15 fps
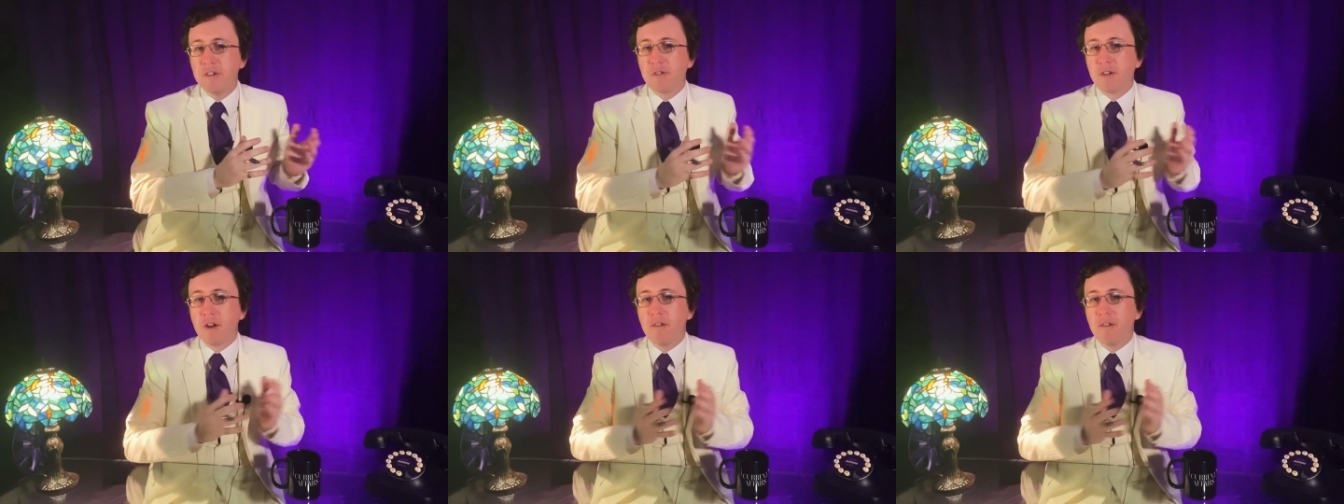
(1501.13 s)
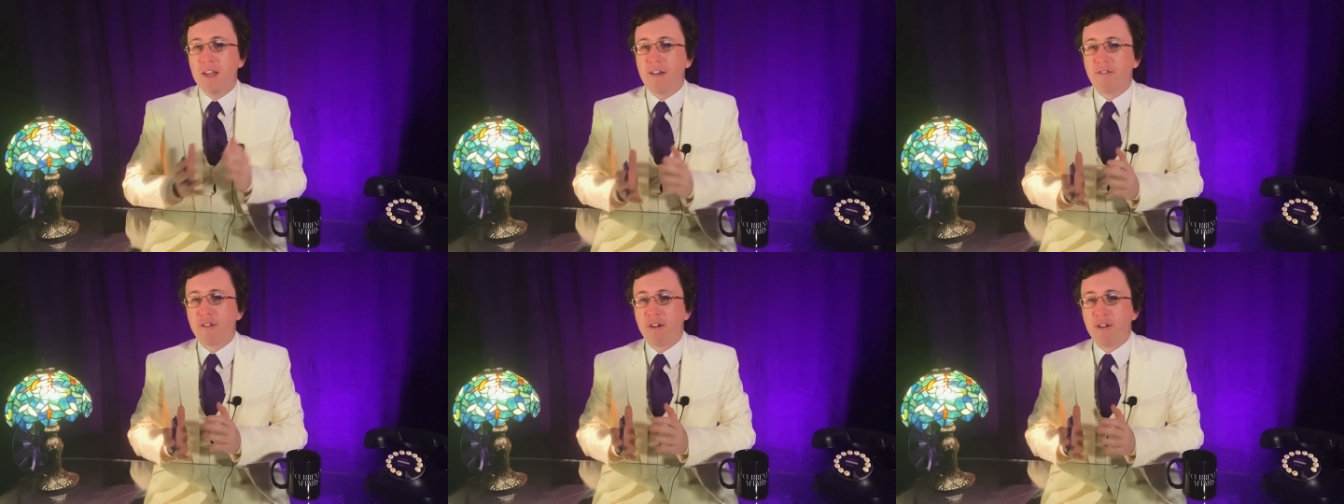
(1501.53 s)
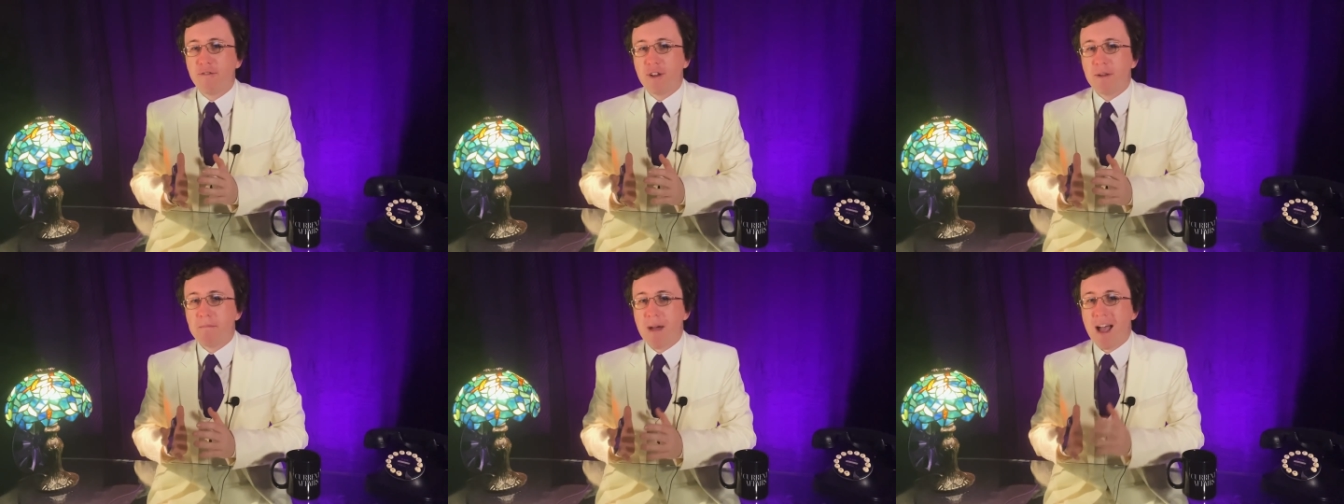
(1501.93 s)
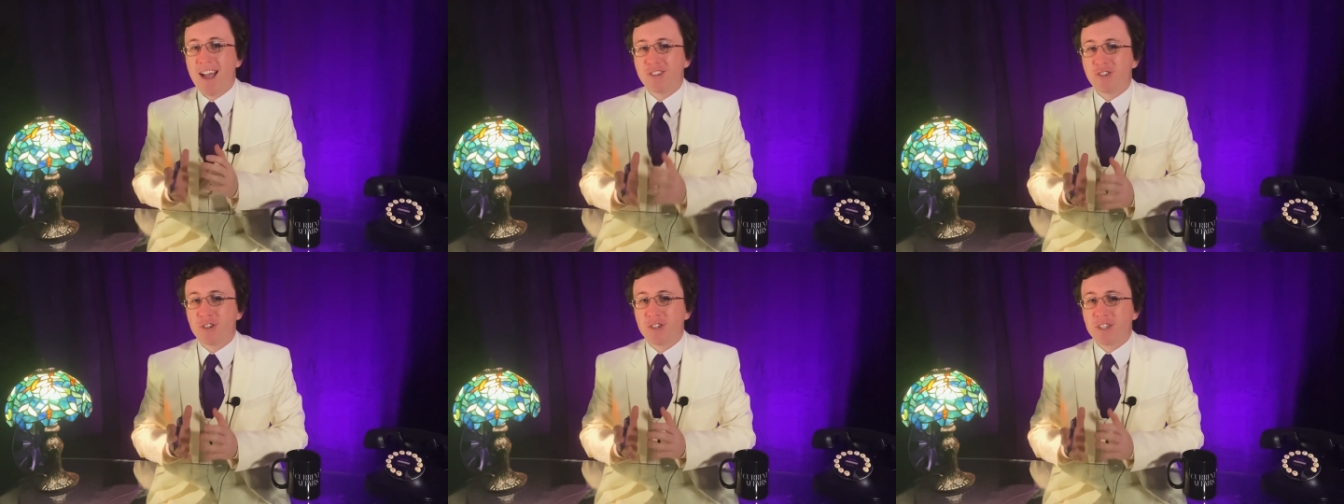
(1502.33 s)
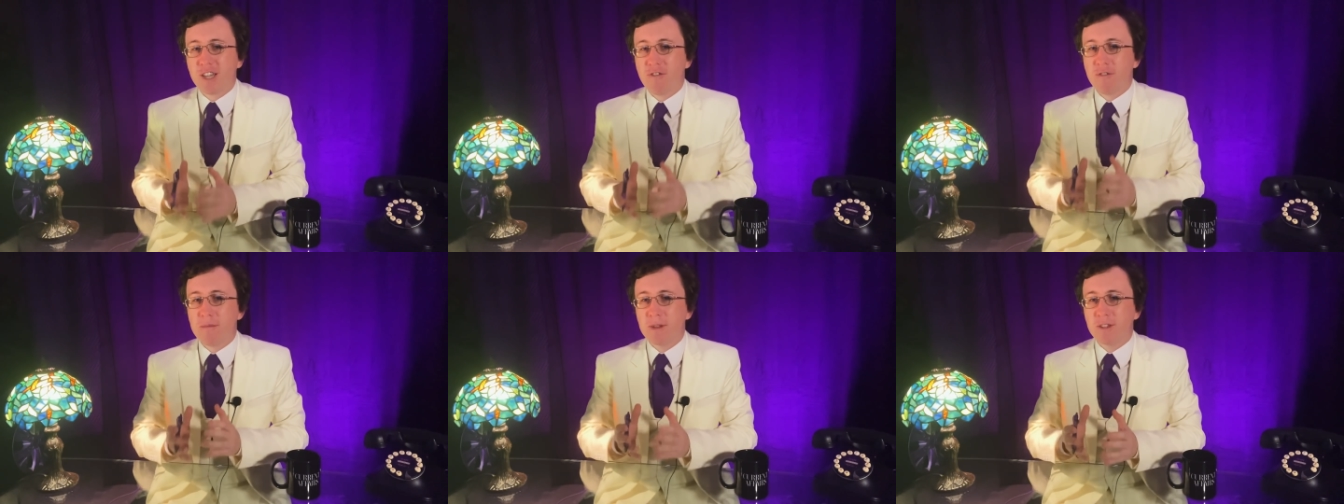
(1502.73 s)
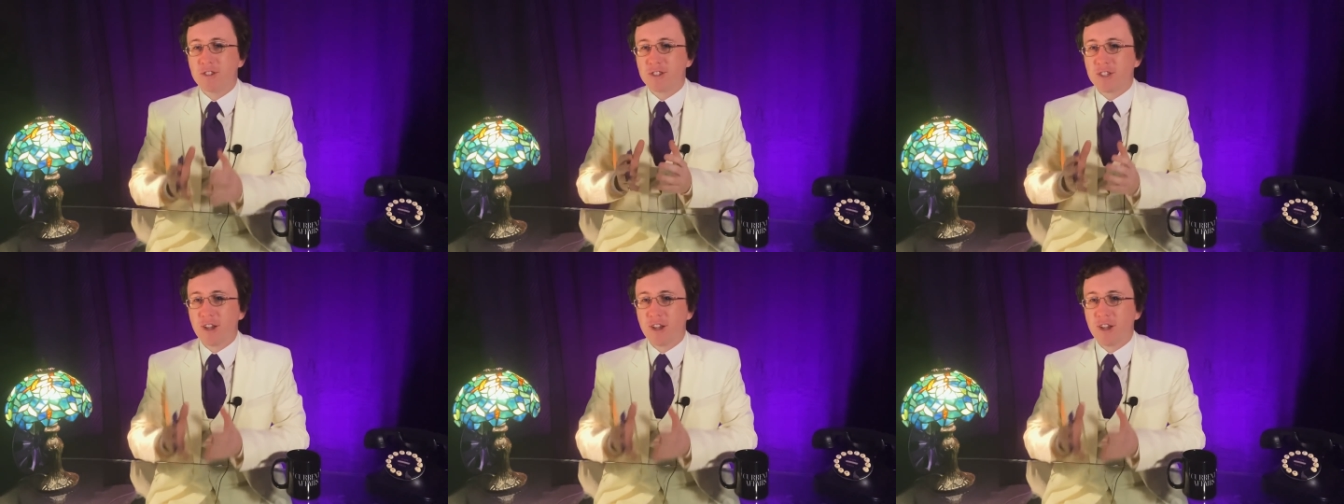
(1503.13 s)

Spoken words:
You could only ever even imagine government